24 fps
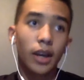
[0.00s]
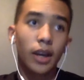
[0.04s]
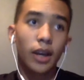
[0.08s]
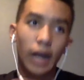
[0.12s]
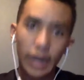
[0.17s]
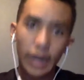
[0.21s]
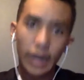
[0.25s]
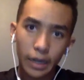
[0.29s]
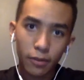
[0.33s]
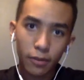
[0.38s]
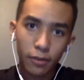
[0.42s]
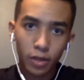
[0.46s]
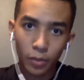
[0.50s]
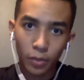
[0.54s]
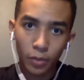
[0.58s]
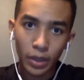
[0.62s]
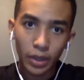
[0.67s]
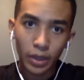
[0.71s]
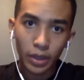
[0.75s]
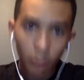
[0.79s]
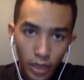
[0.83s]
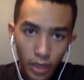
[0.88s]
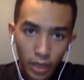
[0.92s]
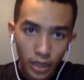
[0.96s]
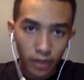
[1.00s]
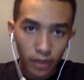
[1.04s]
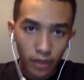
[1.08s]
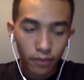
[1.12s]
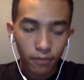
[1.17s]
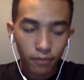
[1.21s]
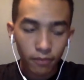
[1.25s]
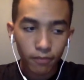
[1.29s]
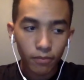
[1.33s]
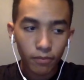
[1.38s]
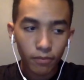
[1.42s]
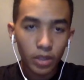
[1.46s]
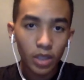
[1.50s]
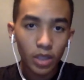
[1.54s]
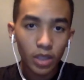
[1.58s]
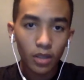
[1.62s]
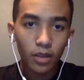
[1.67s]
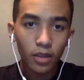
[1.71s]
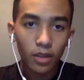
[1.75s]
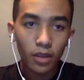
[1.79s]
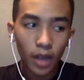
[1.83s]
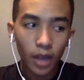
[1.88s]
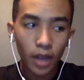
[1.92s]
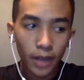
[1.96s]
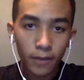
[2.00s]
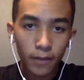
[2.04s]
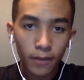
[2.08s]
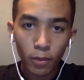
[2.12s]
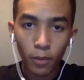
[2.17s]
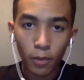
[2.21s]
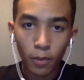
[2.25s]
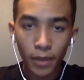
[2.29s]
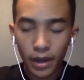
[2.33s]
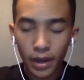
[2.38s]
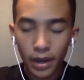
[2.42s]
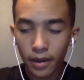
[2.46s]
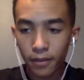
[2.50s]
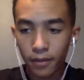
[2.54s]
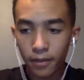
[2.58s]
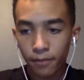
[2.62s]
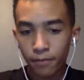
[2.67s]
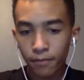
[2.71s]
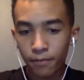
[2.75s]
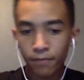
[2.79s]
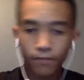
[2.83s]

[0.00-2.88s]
I didn't want to pay the money to have it repaired.